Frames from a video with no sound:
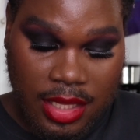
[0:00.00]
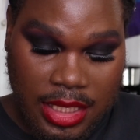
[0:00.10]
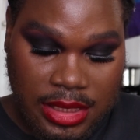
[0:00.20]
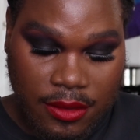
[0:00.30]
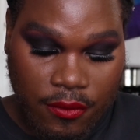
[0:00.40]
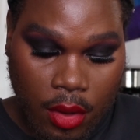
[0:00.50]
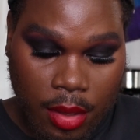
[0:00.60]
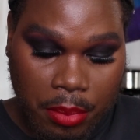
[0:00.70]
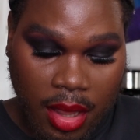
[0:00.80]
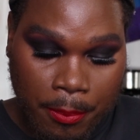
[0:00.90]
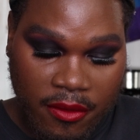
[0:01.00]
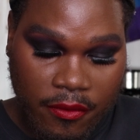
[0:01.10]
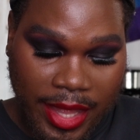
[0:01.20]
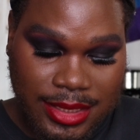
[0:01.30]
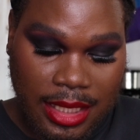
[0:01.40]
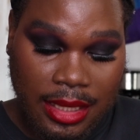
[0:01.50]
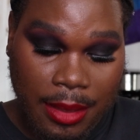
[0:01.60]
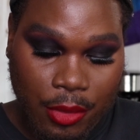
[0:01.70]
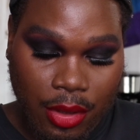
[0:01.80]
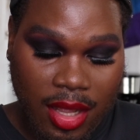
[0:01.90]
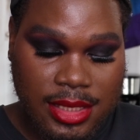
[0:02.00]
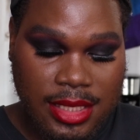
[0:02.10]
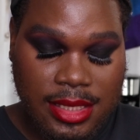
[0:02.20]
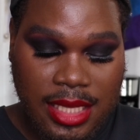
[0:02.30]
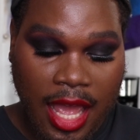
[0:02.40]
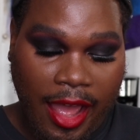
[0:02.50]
Sephora Plump Effect lip glosses.